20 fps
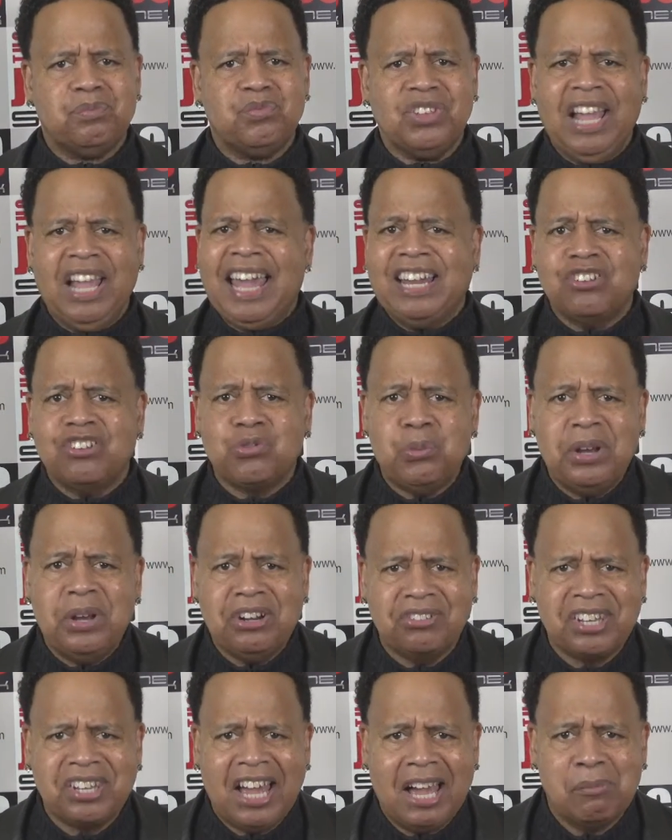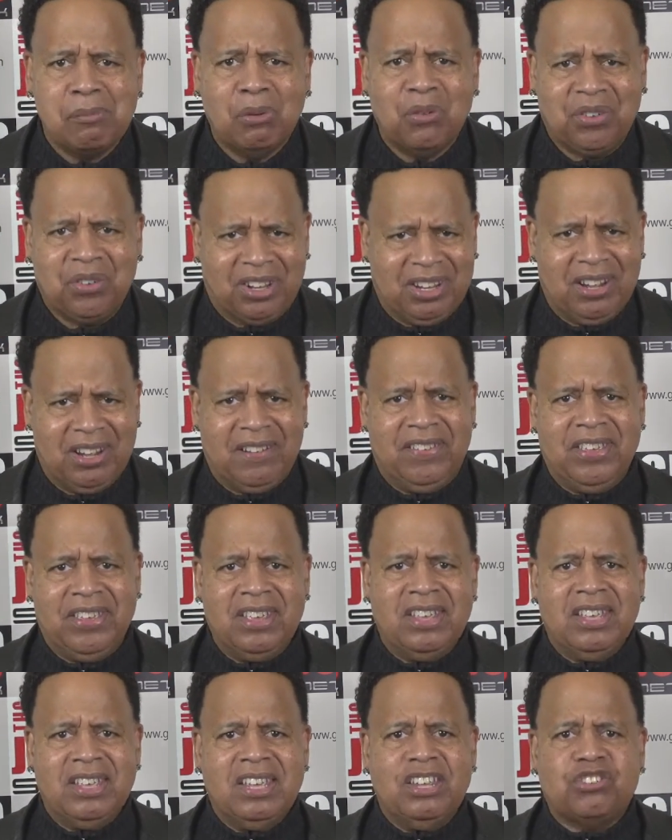And it's wintertime over there.
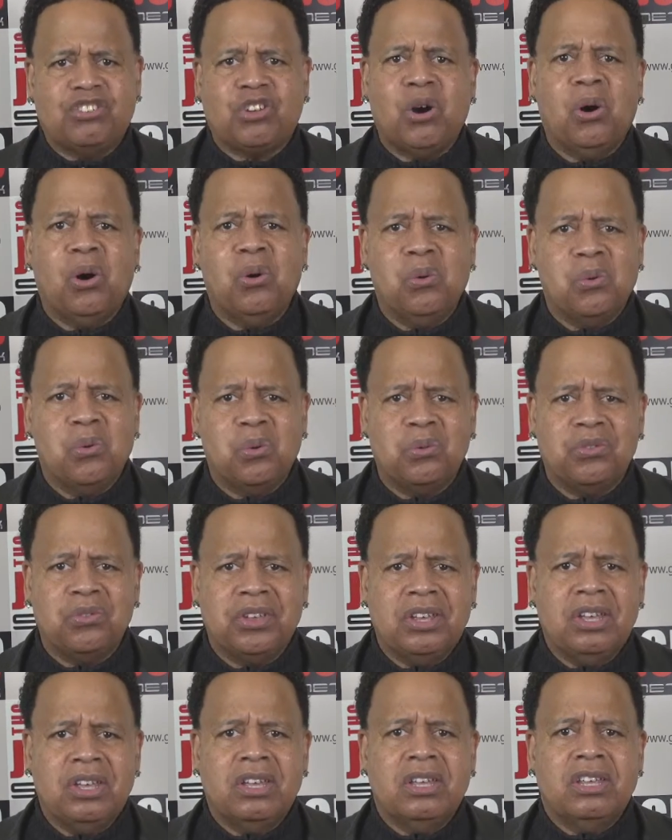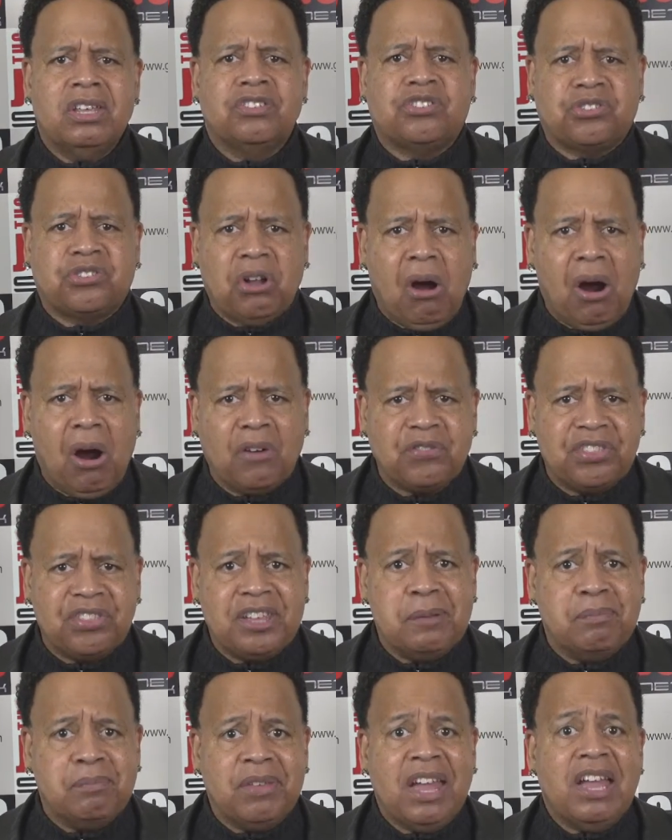It's cold. Starve
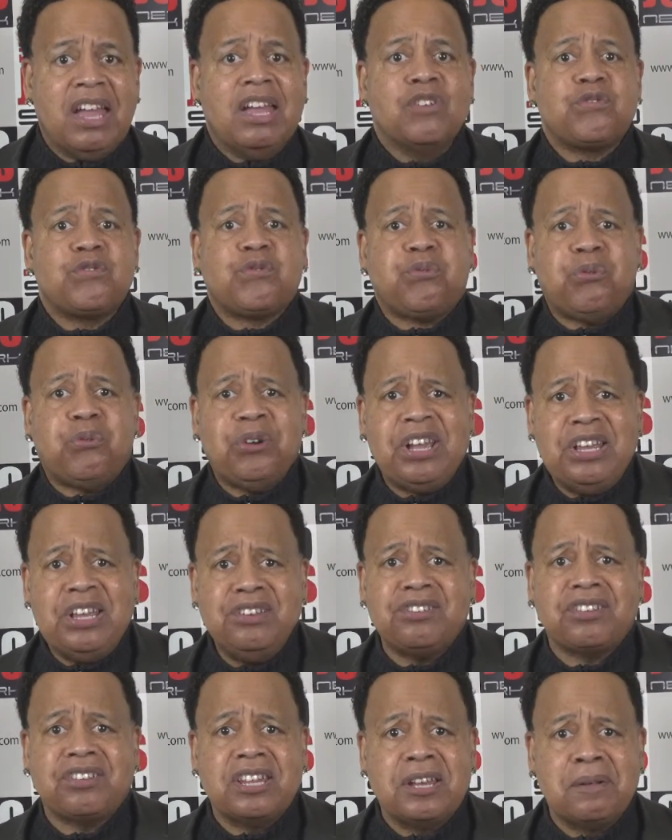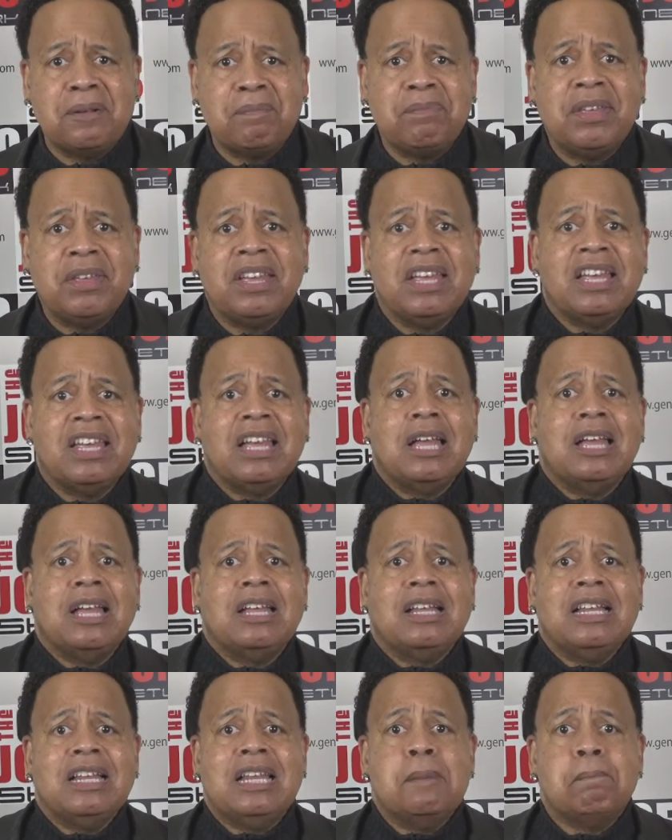them, freeze them,
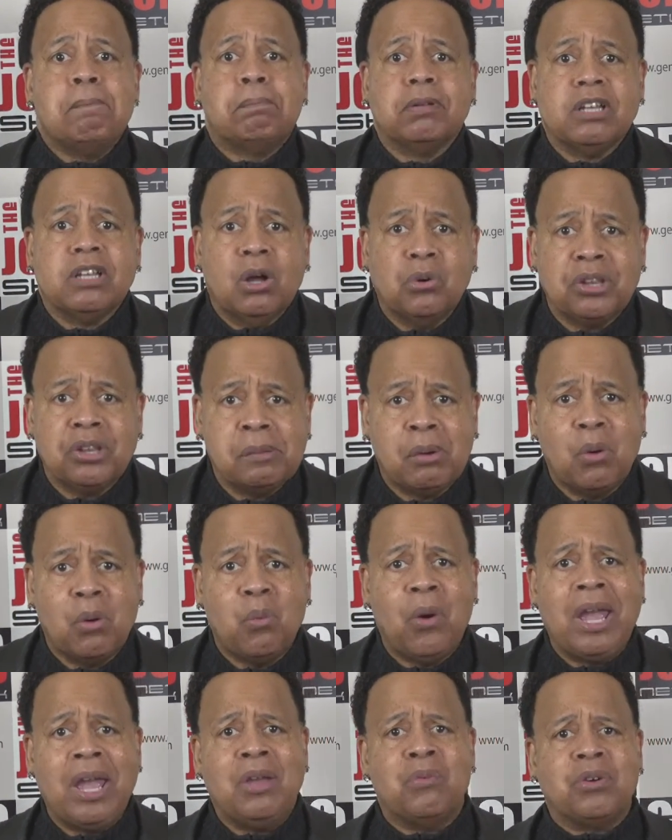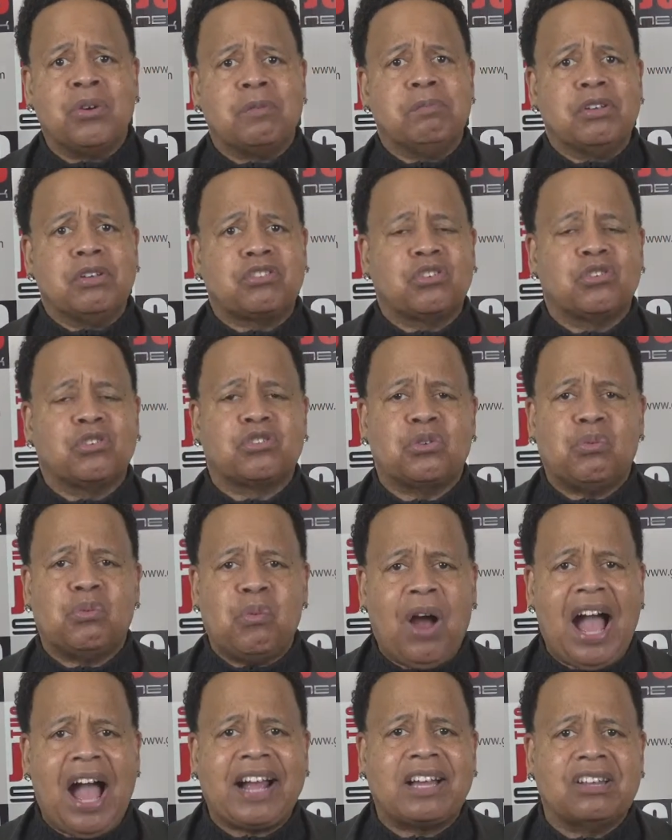then blow them away with missiles and
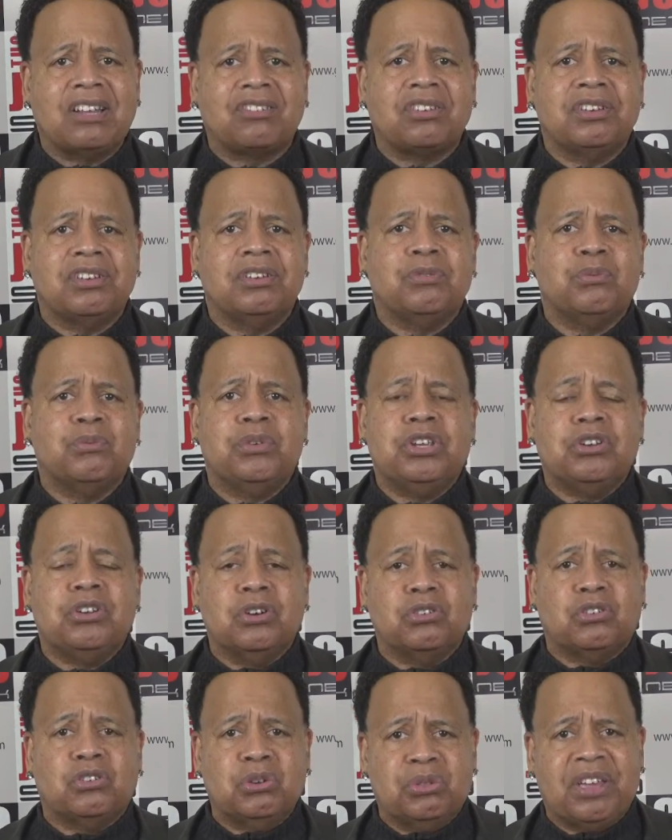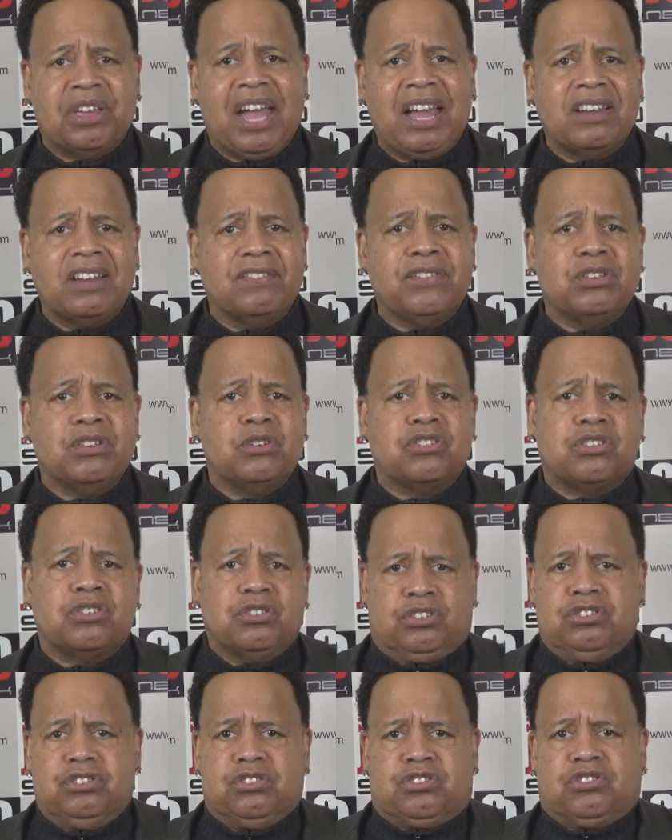rockets. And when you don't do that,
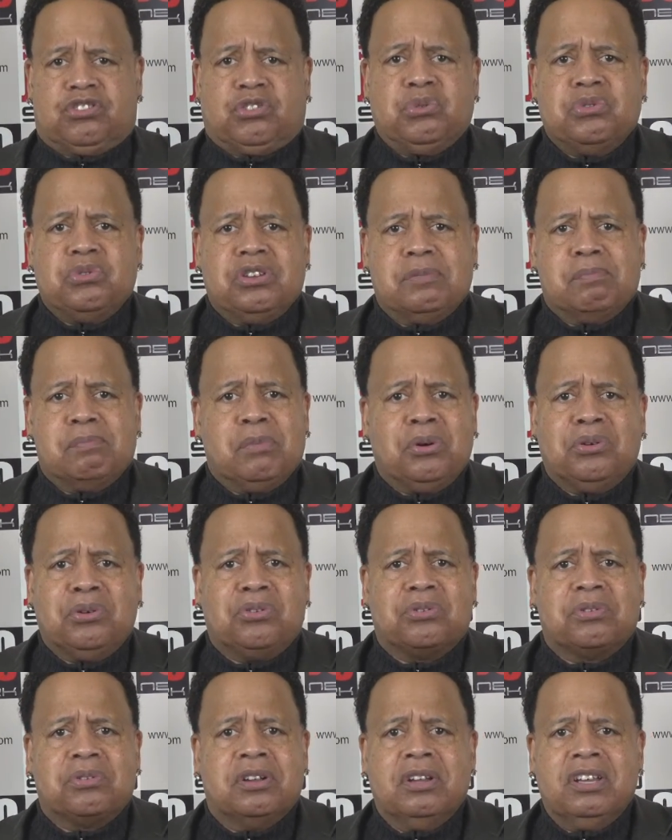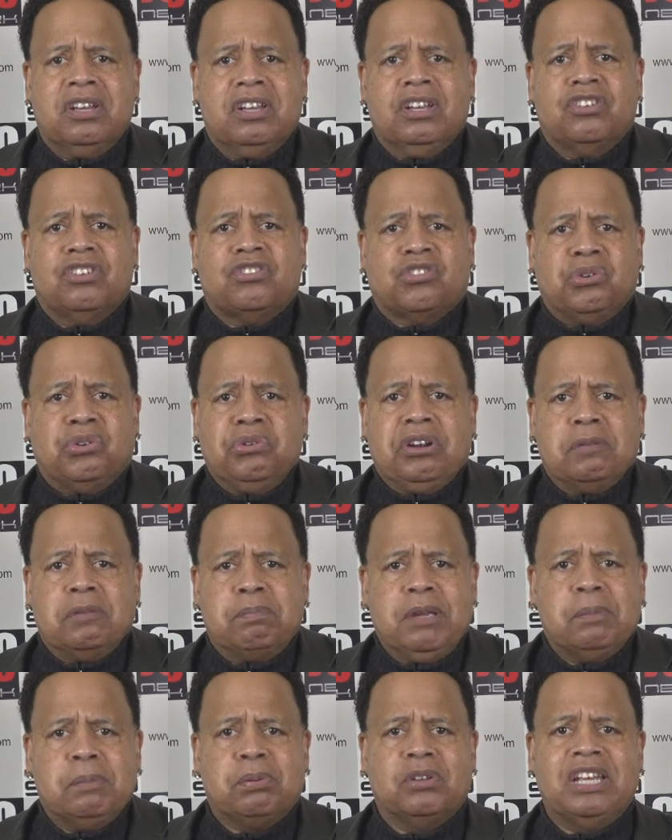you're shooting and murdering, shooting
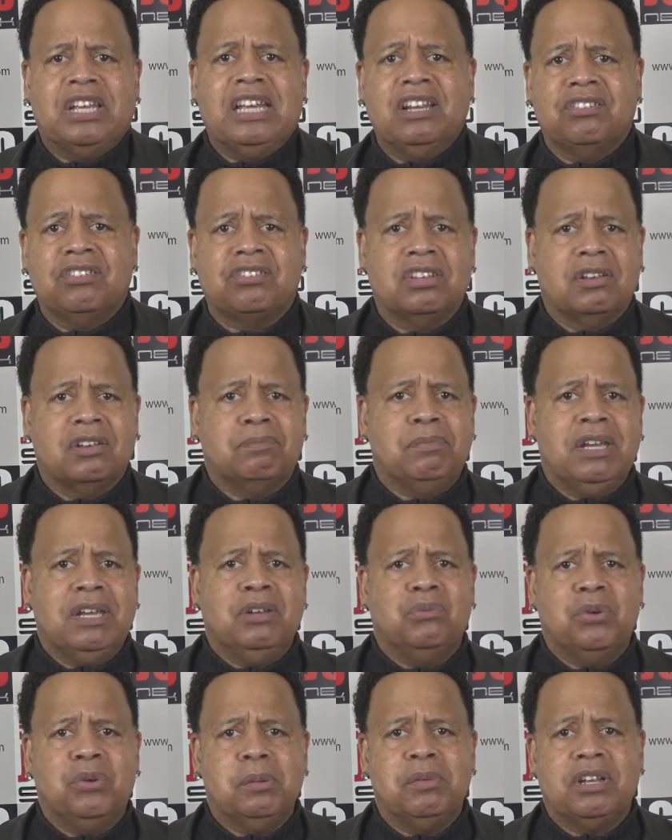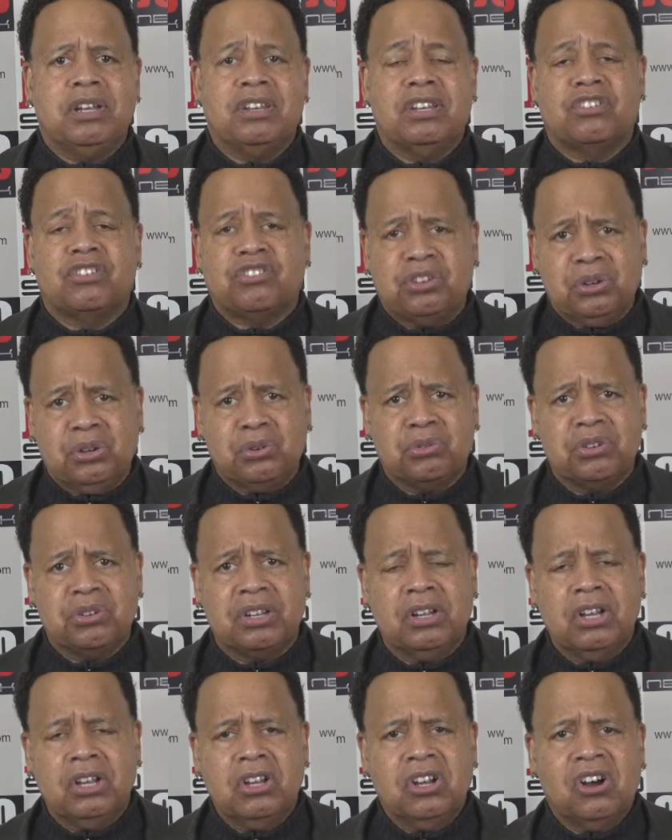people, innocent men, women, and children
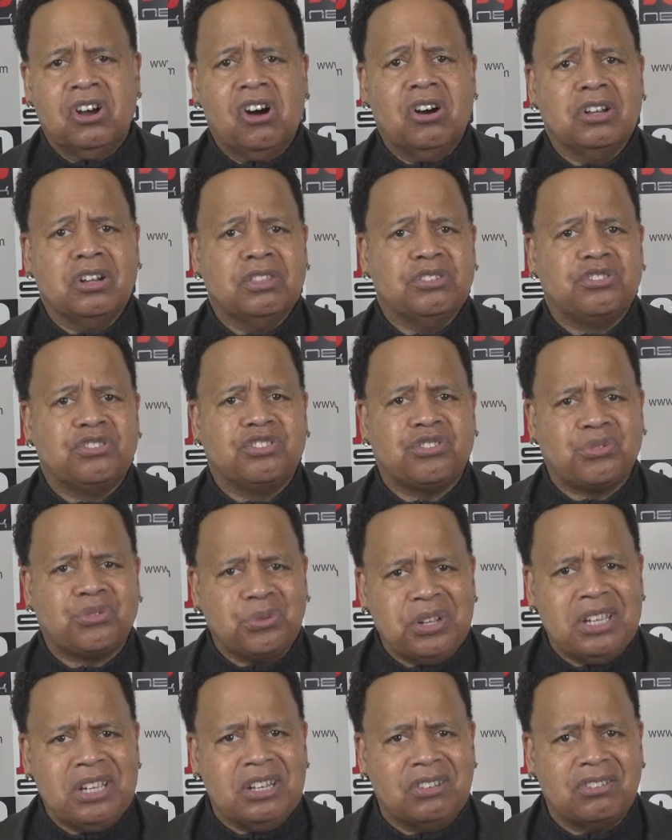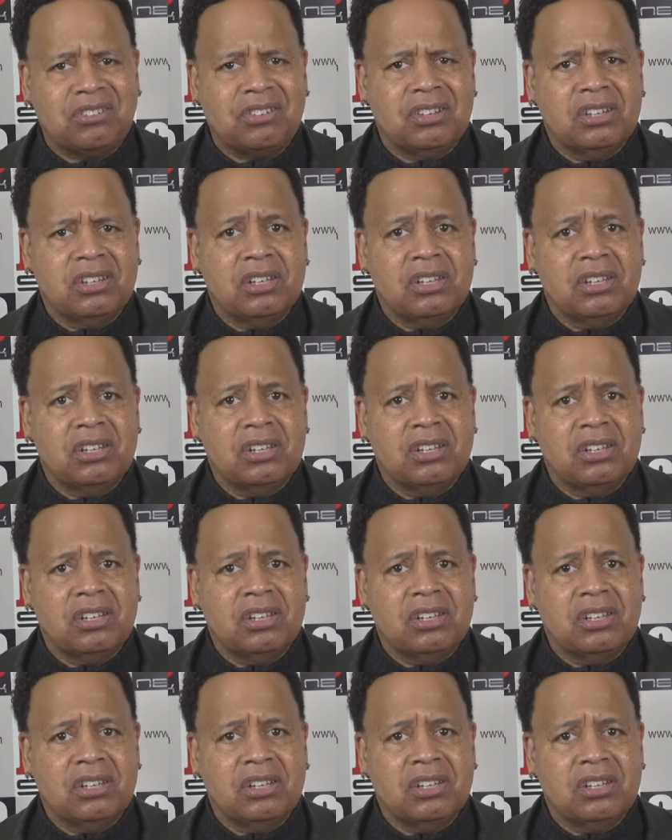on the streets.